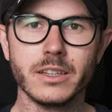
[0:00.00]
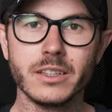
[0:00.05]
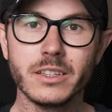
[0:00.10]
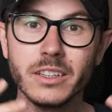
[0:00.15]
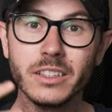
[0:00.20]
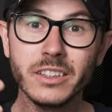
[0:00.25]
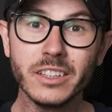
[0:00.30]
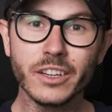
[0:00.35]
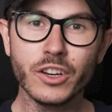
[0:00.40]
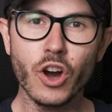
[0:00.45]

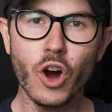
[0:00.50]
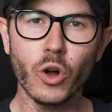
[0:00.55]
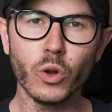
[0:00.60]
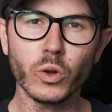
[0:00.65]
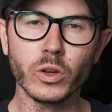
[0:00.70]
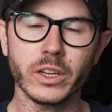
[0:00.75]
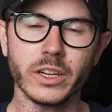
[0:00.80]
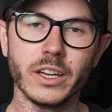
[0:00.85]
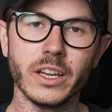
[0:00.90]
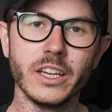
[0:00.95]

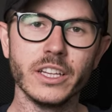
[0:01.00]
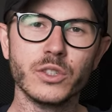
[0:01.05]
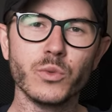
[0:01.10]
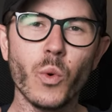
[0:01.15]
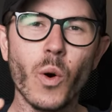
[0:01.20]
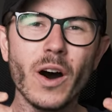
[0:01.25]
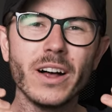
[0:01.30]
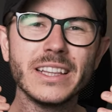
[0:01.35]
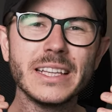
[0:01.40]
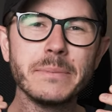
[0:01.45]
Citicoline is
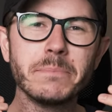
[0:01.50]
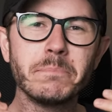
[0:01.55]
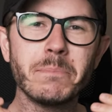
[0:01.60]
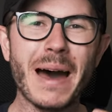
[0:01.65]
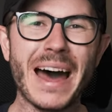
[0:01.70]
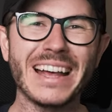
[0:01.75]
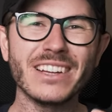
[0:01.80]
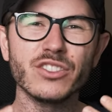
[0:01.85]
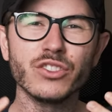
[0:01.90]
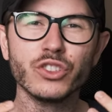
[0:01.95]
one of the
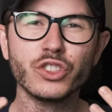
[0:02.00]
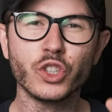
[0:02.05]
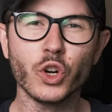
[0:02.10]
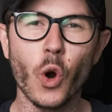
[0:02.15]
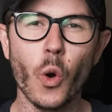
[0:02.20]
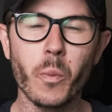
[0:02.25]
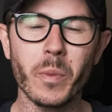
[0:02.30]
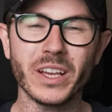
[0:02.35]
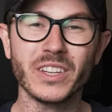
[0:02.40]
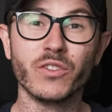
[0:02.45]
best
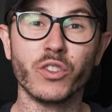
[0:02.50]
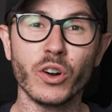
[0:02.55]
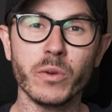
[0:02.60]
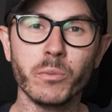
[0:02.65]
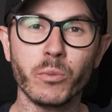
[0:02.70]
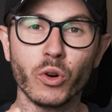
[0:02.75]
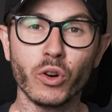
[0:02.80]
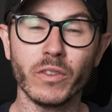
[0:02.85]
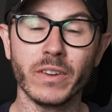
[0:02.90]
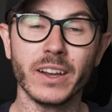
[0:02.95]
nootropics for
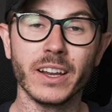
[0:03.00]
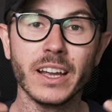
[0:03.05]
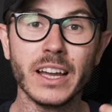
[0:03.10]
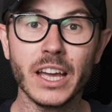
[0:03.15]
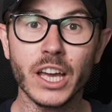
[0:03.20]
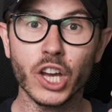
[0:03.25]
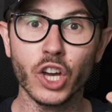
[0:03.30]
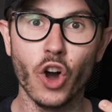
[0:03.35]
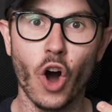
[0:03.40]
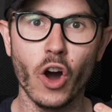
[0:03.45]

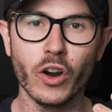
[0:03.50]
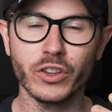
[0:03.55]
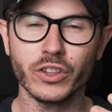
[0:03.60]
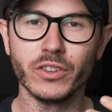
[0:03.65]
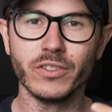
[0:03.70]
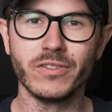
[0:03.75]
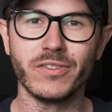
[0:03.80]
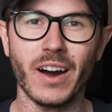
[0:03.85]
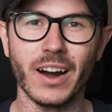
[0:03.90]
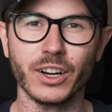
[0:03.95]
improving
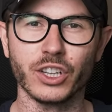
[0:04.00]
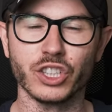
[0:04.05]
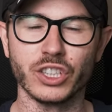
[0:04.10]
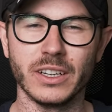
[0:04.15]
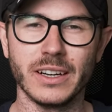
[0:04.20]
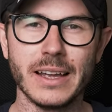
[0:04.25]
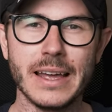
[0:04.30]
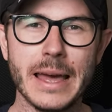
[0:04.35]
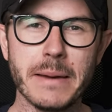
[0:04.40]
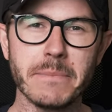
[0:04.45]
cognitive function,